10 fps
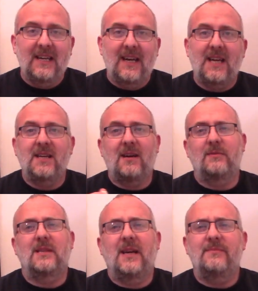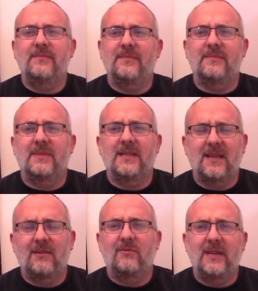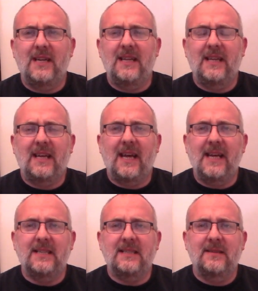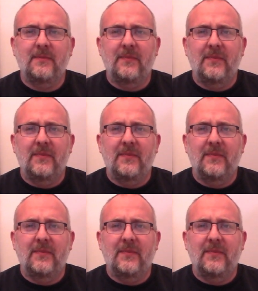And I was like, is that really the case?